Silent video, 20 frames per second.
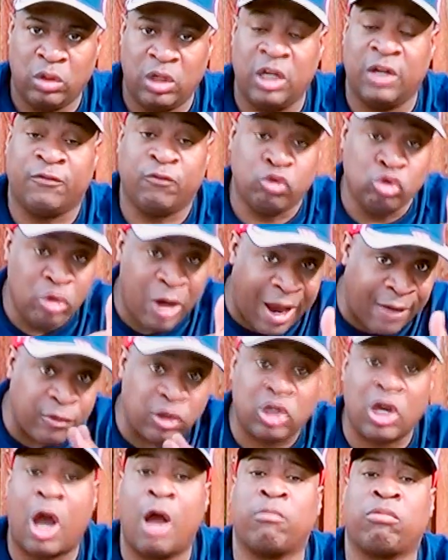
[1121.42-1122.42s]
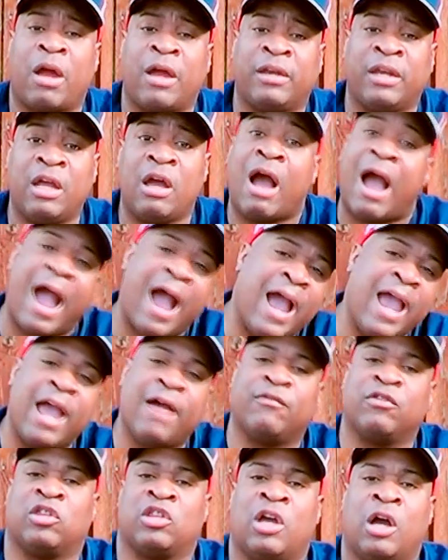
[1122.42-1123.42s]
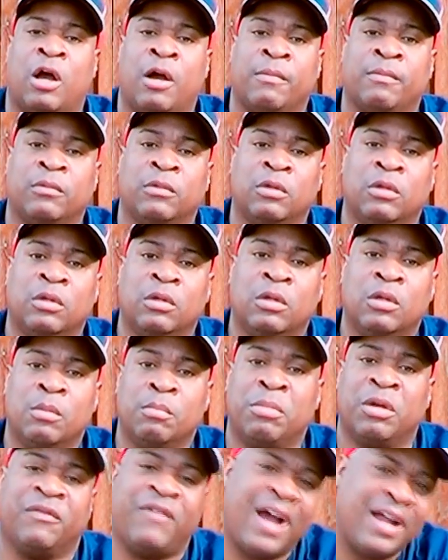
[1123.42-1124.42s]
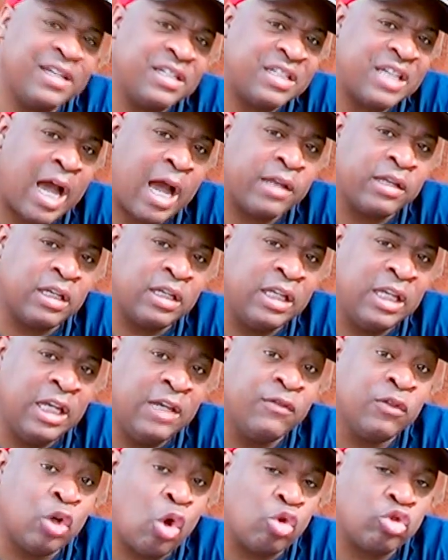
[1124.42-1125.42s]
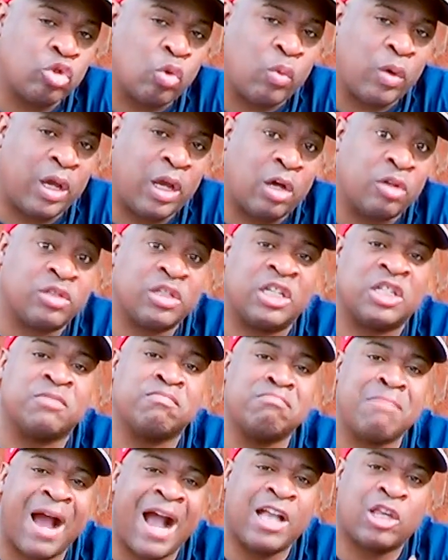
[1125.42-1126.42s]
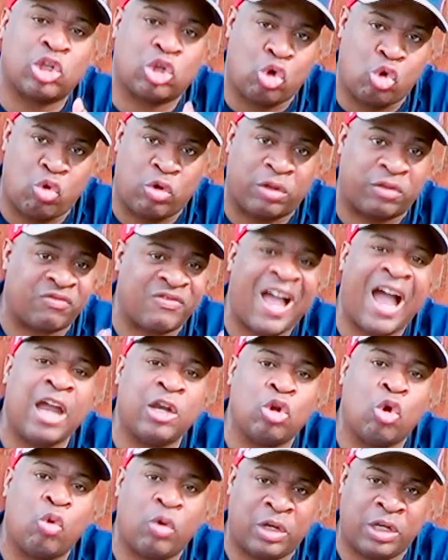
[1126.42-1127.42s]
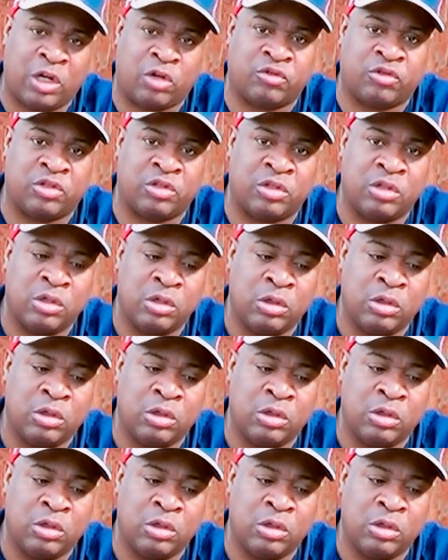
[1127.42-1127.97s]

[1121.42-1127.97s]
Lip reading: If you have a job right now, I have a job. But if I decide to leave and go somewhere else, it's my choice, not no one else's.